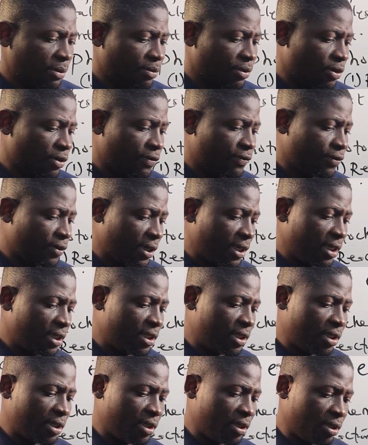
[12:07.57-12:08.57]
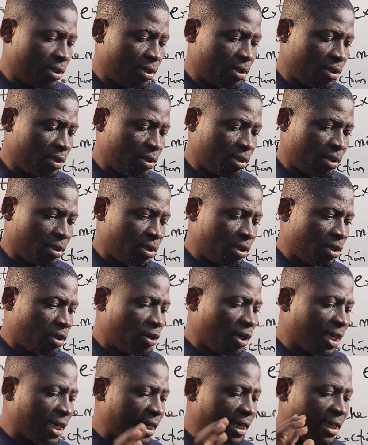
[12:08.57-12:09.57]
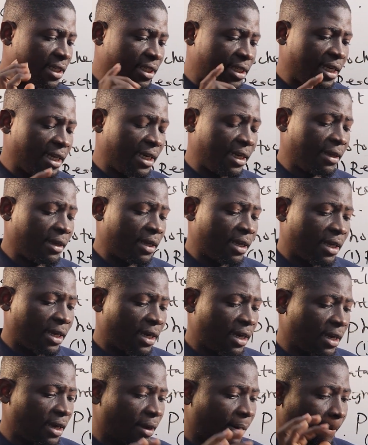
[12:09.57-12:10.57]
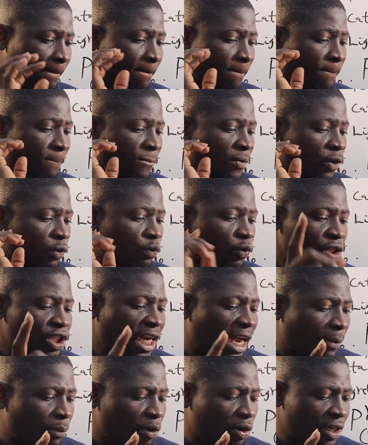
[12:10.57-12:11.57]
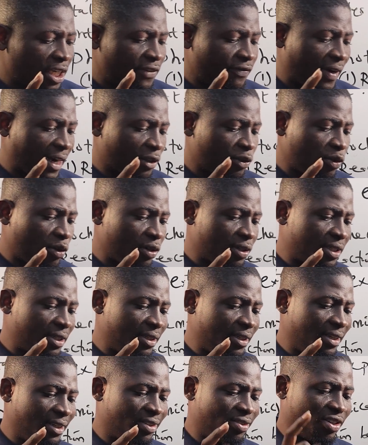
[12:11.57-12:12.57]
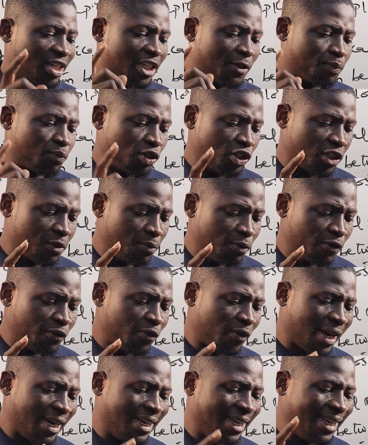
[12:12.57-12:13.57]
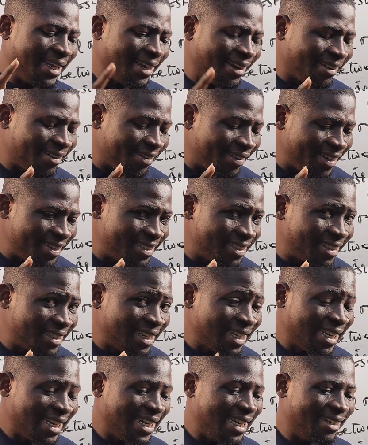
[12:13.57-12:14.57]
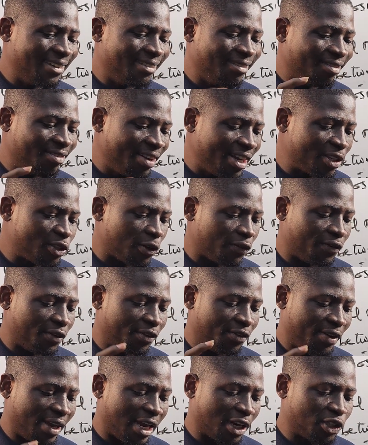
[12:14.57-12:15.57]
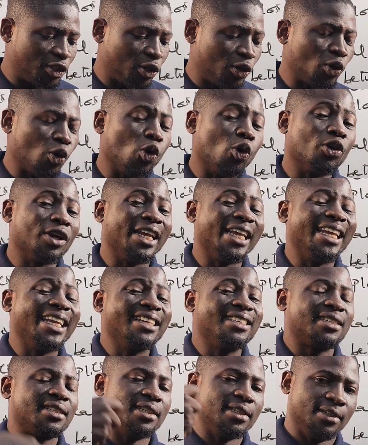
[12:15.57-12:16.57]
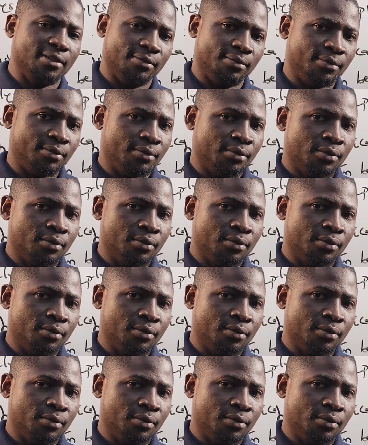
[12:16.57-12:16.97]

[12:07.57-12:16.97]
look for it. Okay, they said, um, which among these factors is responsible for an increase in the rate of a reaction on heating?